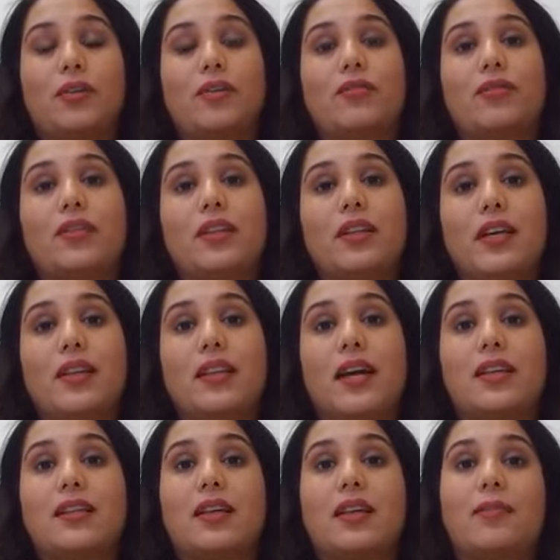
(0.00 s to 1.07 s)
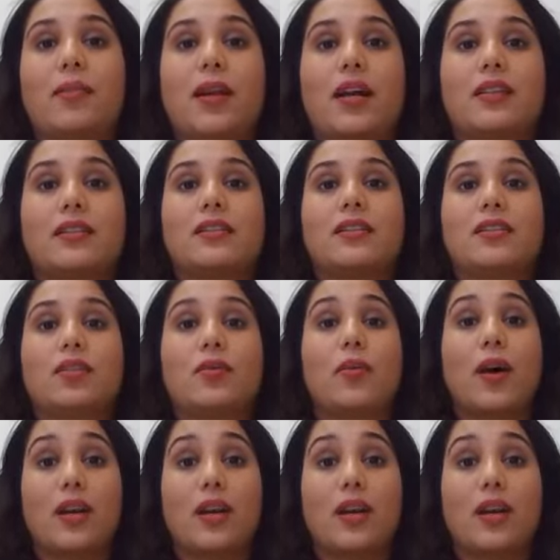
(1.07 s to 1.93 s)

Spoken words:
or if you think that you